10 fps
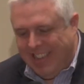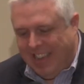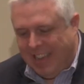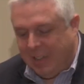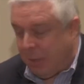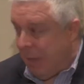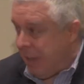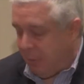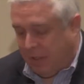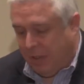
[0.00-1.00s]
Uh, to
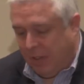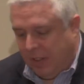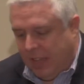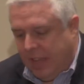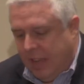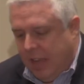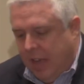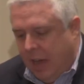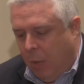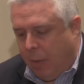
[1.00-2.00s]
Mike specifically,
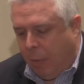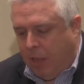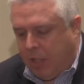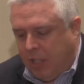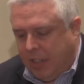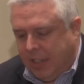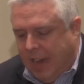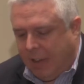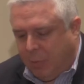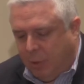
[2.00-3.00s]
uh, when preaching the
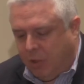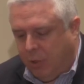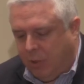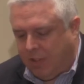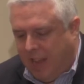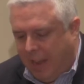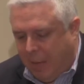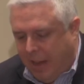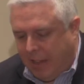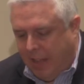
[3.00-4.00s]
gospel to a
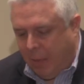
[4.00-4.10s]
sodomite,